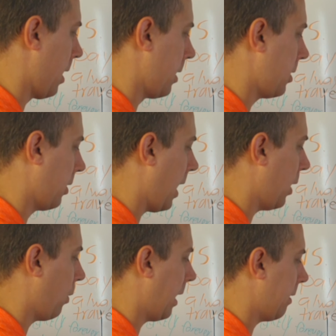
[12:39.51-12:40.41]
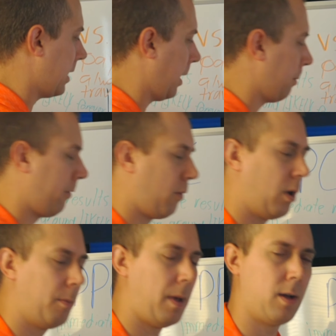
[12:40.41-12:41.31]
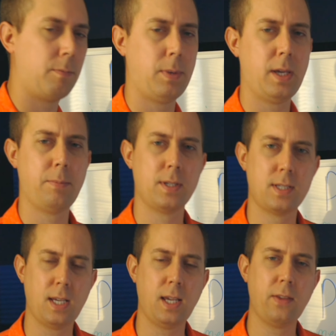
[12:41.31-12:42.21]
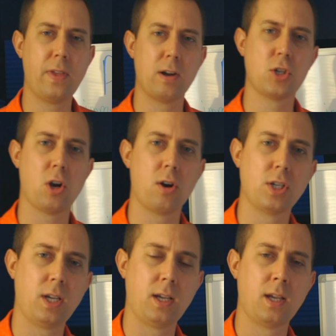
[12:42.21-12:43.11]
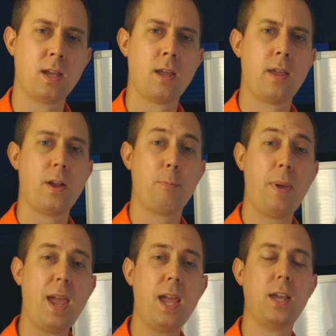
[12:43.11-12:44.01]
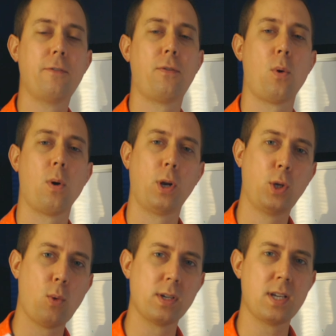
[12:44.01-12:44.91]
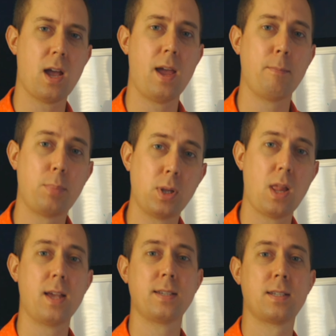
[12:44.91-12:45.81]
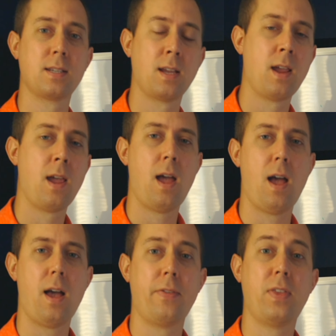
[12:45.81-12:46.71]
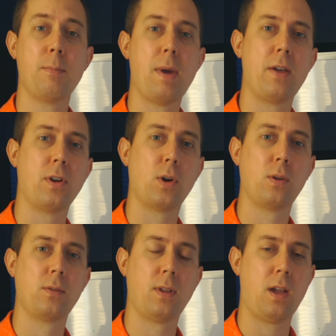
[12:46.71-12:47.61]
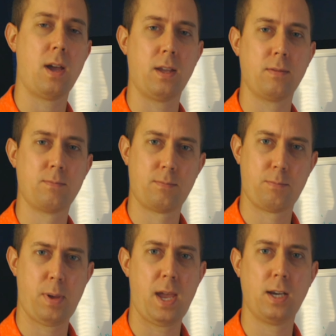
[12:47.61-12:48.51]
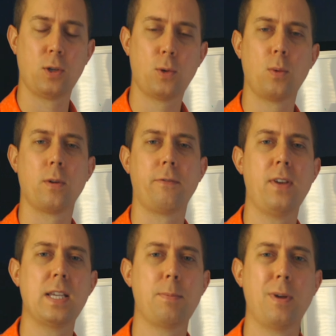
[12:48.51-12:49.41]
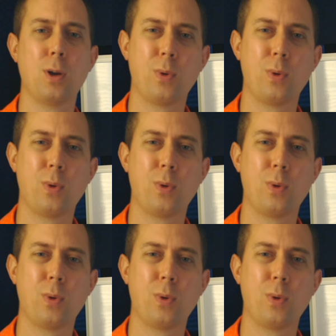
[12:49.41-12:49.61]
So kind of what I was saying before about PPC, they're paying for your time plus the amount they're paying to Google and Facebook.